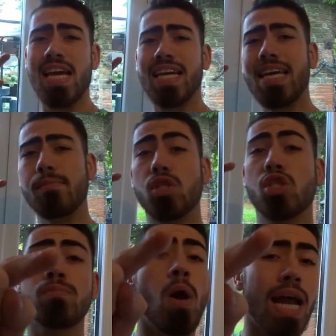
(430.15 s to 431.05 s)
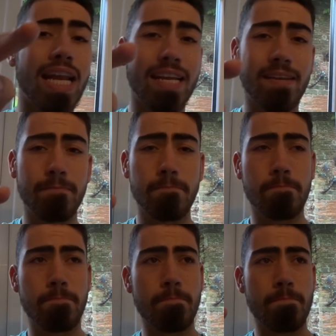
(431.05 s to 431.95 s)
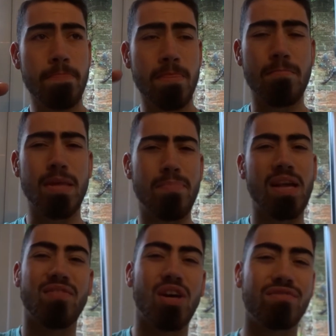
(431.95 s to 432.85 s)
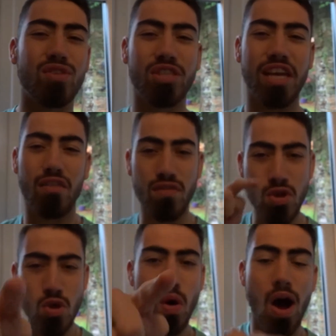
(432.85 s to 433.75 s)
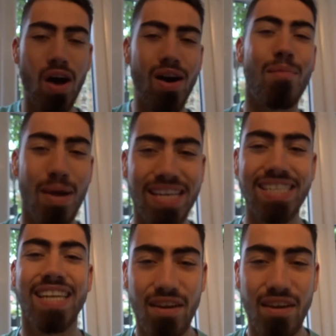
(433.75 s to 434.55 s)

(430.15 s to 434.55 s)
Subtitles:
Keep smiling. And be the best version of yourself. You are amazing.